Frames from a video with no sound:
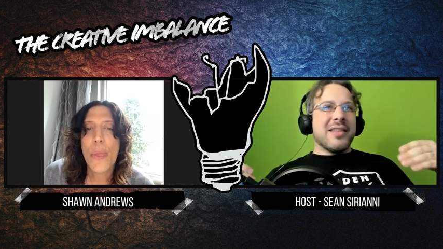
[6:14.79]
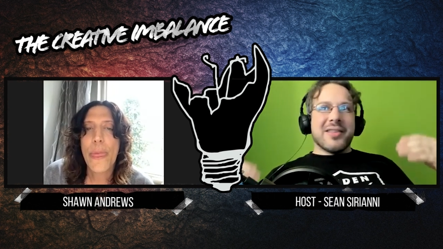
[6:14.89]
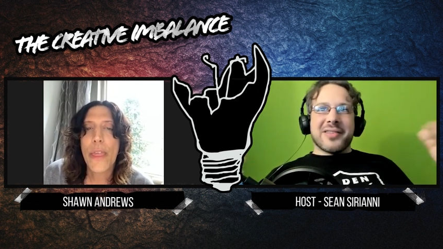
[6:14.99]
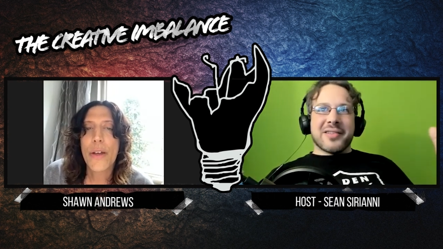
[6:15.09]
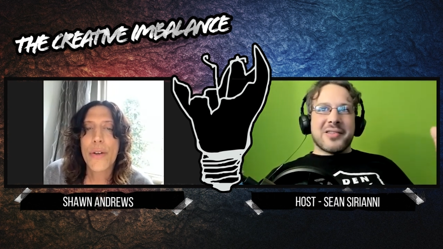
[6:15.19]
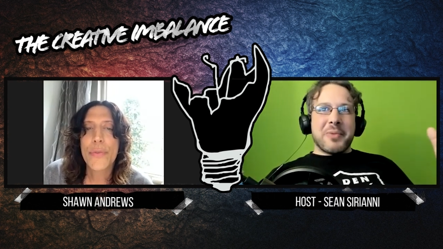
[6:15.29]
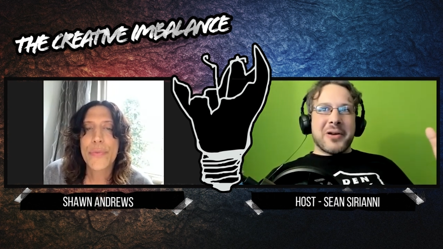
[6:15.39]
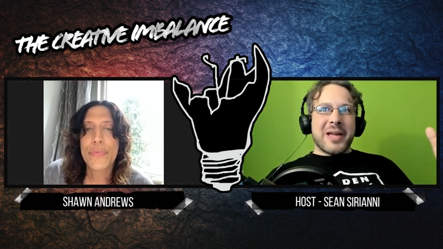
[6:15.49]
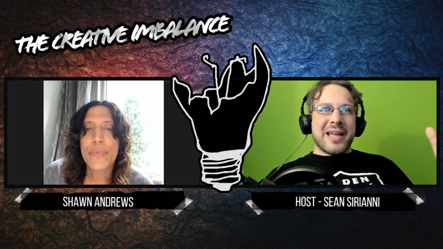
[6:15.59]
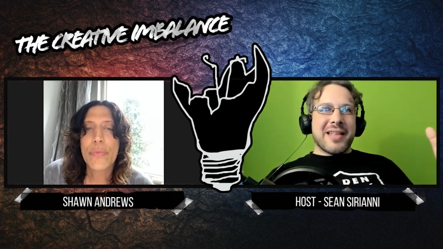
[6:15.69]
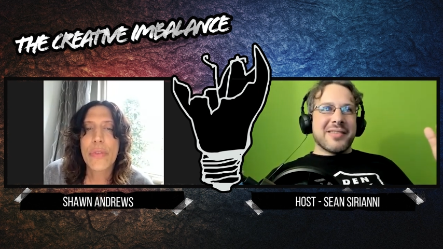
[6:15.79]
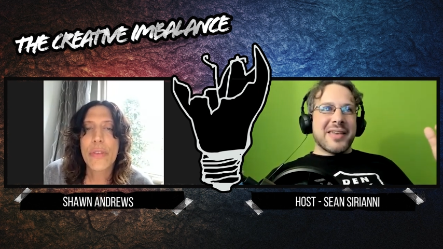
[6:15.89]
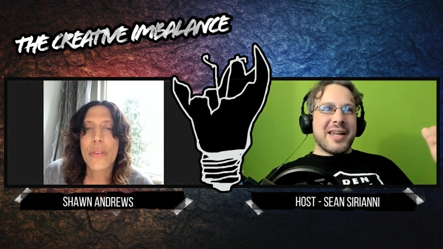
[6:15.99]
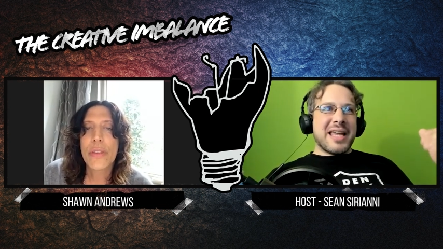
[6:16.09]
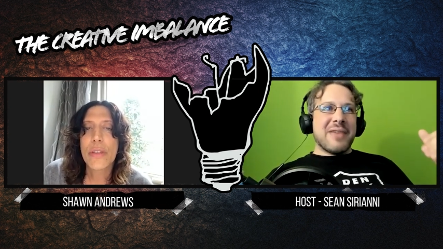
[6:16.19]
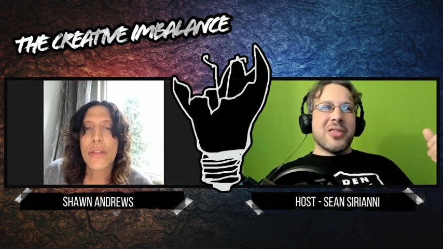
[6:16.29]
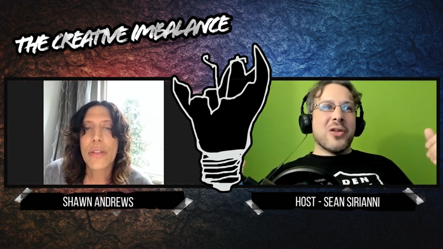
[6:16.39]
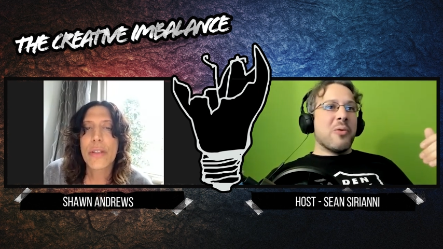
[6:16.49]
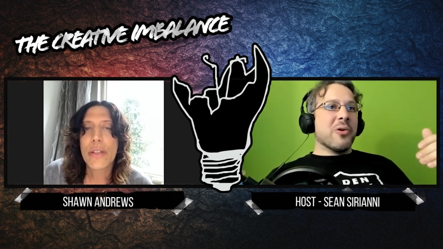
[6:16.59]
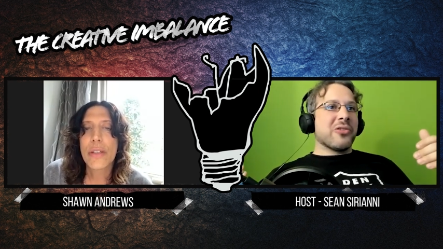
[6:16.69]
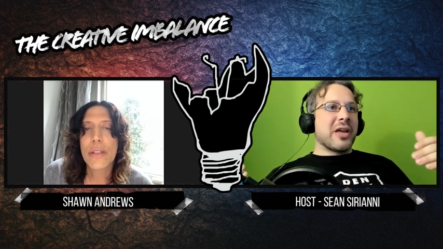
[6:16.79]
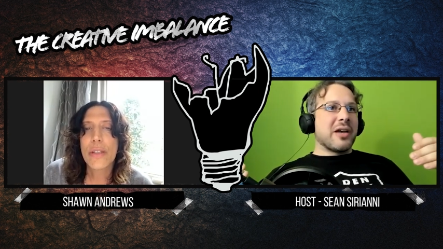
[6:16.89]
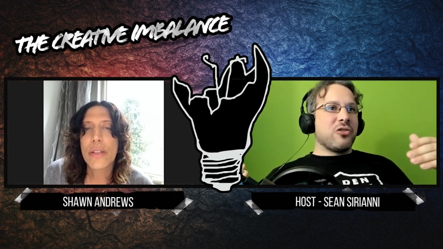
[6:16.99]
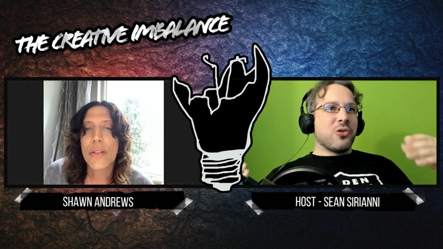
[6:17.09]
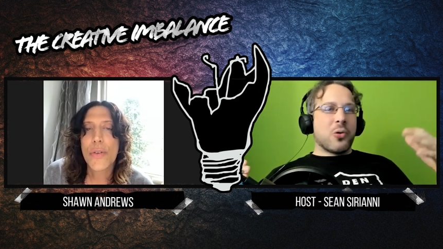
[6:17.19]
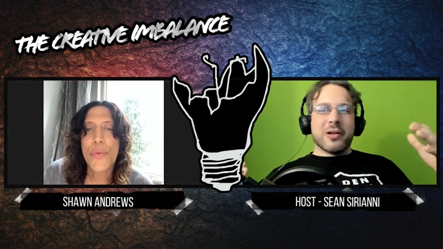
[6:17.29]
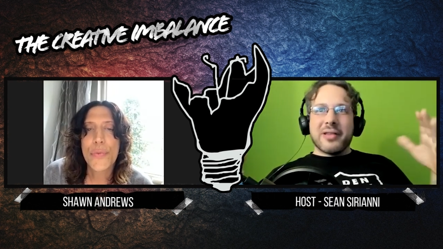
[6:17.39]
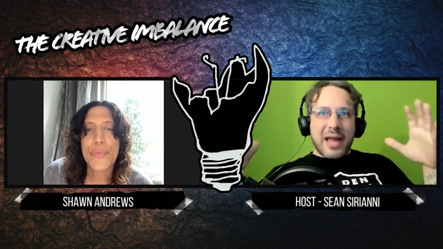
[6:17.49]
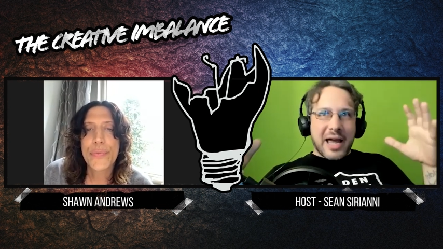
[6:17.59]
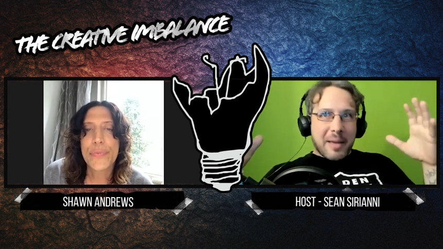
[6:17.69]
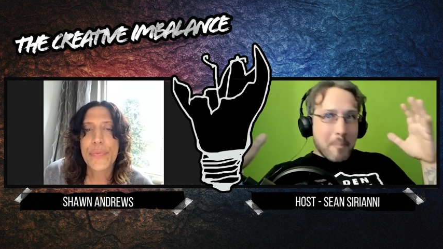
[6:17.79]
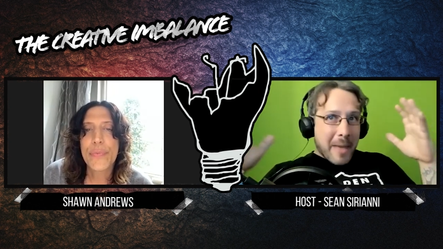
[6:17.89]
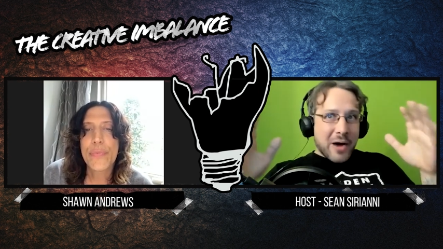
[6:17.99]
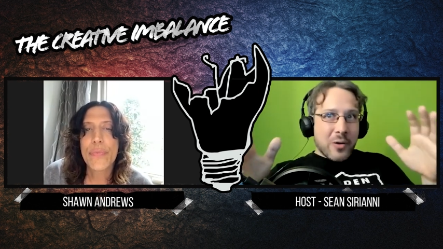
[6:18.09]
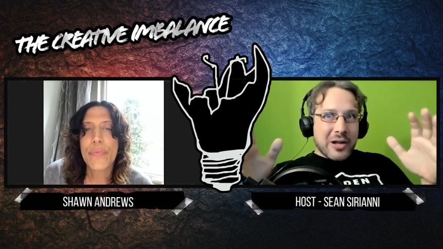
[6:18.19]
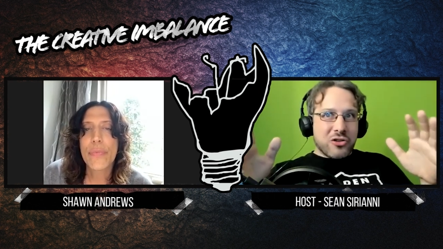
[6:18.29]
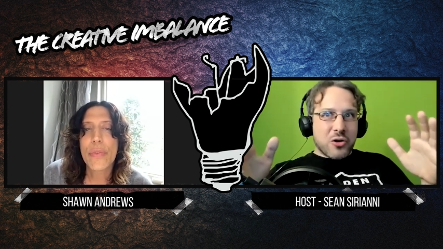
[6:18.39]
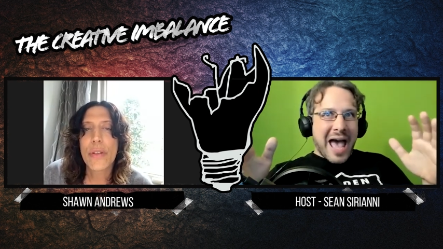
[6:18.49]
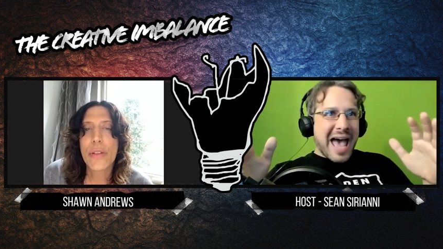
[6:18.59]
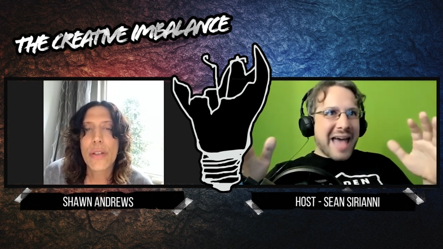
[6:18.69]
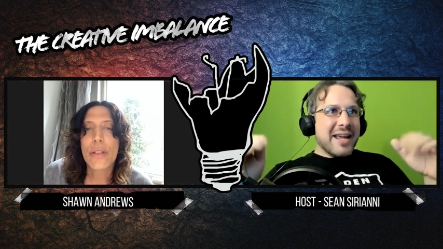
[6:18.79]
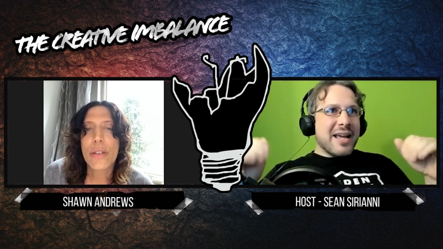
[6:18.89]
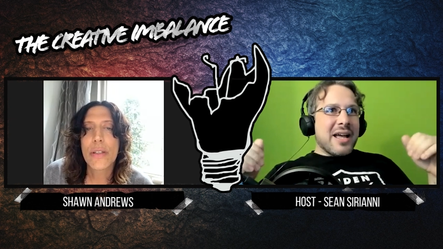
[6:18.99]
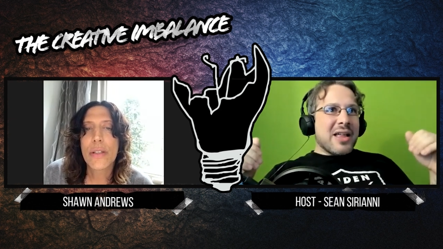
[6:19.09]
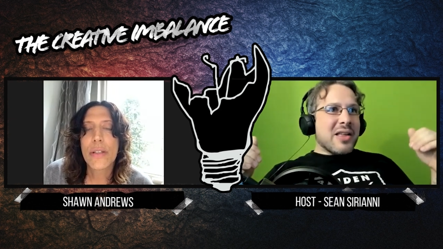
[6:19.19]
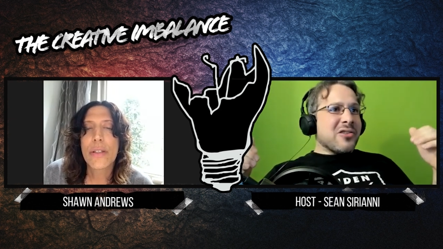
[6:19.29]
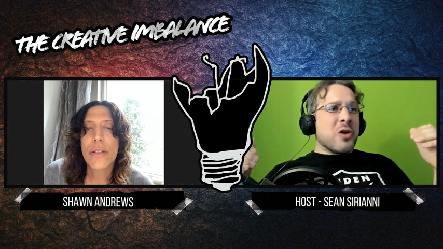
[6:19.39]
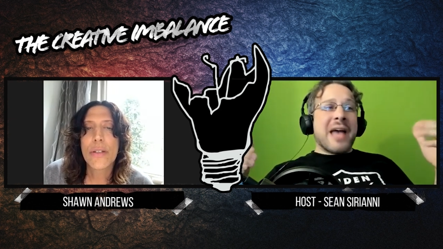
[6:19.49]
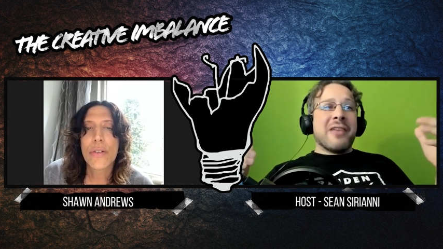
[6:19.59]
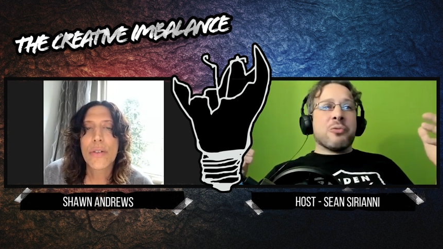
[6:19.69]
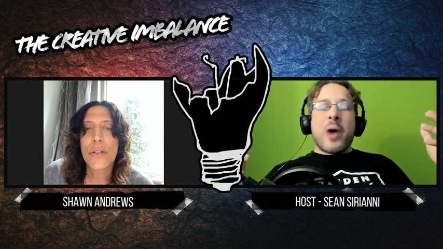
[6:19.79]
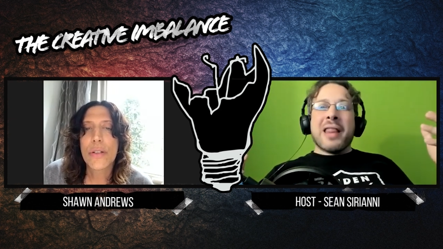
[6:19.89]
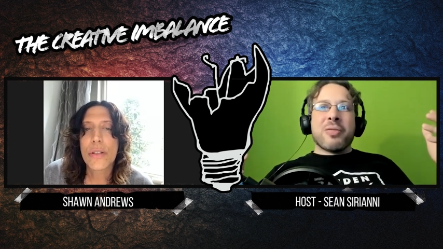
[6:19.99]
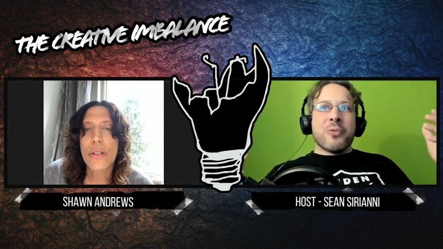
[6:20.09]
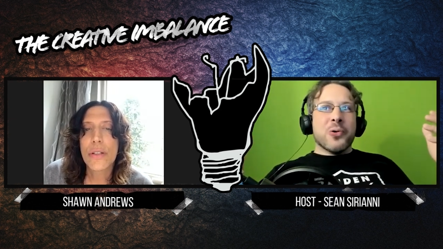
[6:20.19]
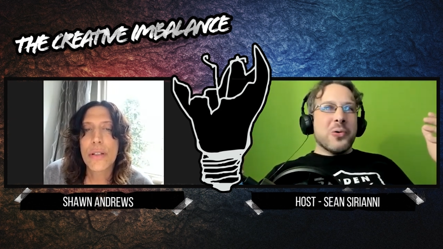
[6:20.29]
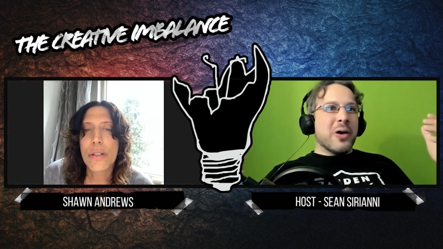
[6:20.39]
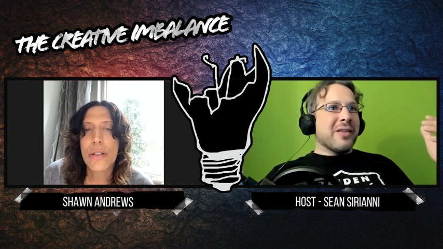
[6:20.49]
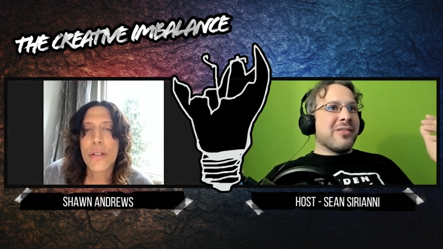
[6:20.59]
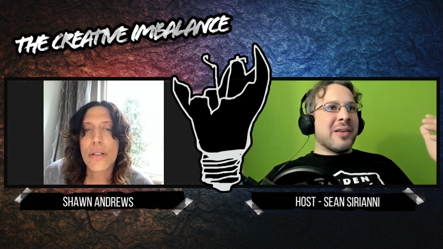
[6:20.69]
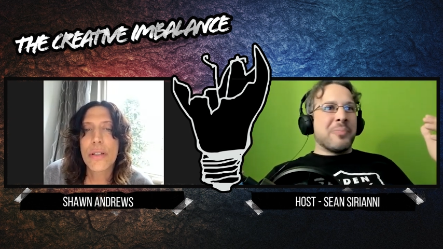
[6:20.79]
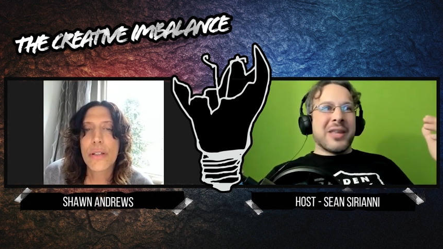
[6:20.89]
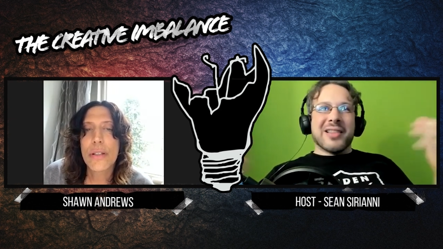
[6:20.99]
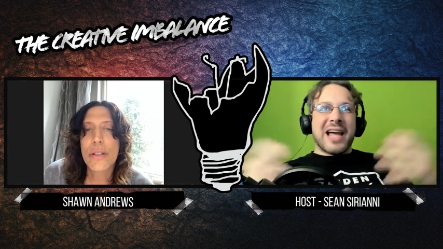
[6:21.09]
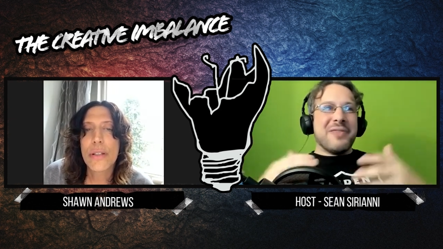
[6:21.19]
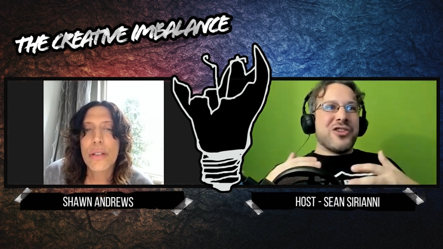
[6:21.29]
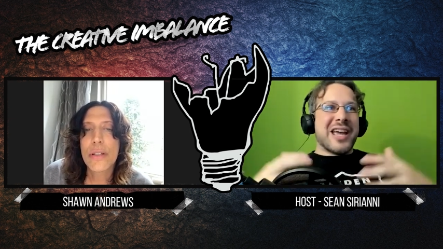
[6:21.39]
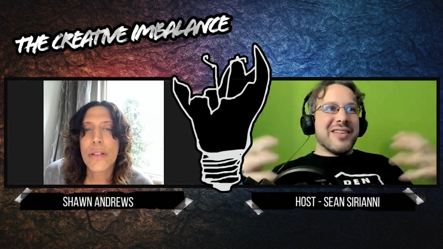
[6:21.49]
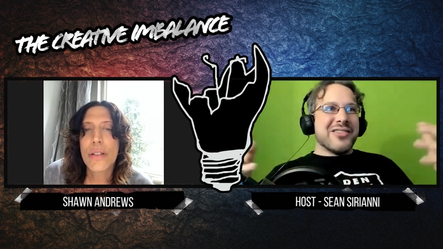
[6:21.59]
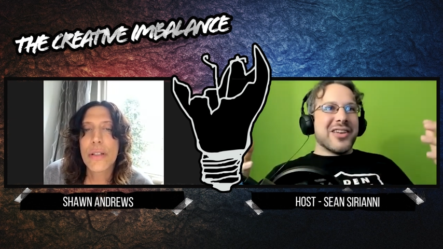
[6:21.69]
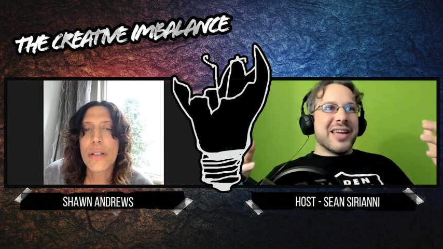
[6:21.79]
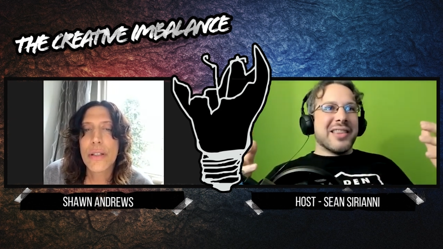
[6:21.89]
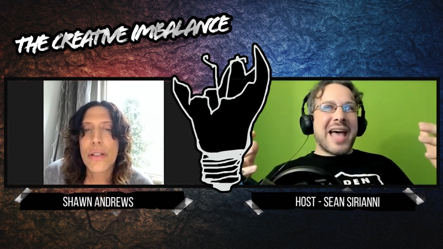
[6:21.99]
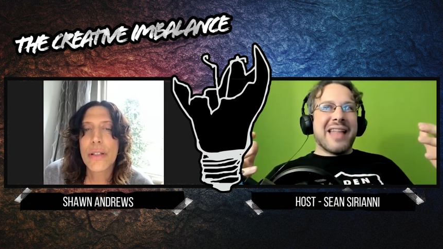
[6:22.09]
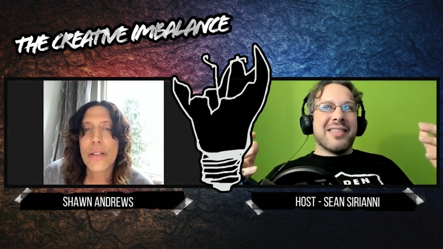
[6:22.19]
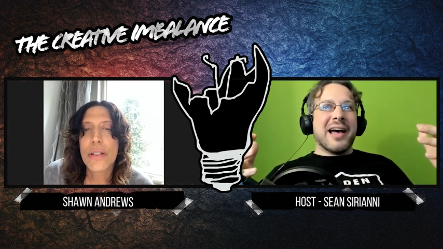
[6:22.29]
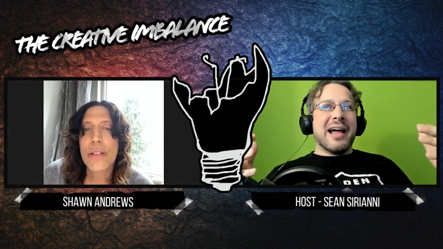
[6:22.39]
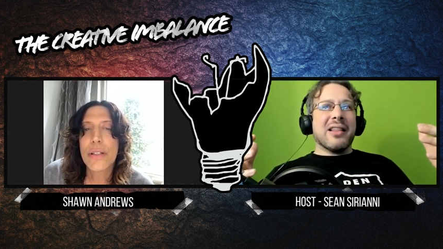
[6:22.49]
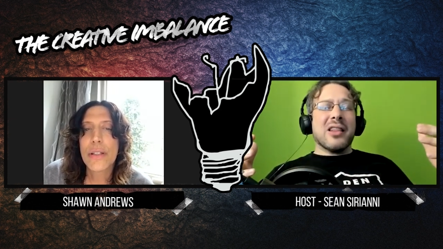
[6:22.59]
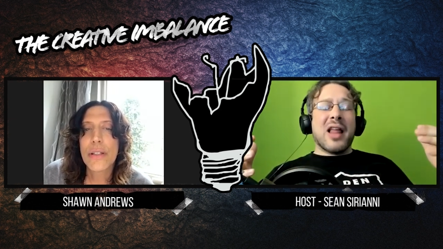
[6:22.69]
Speaker 1: this experience and even though it was like a short like marriage you had is you guys went through something life changing that uh, a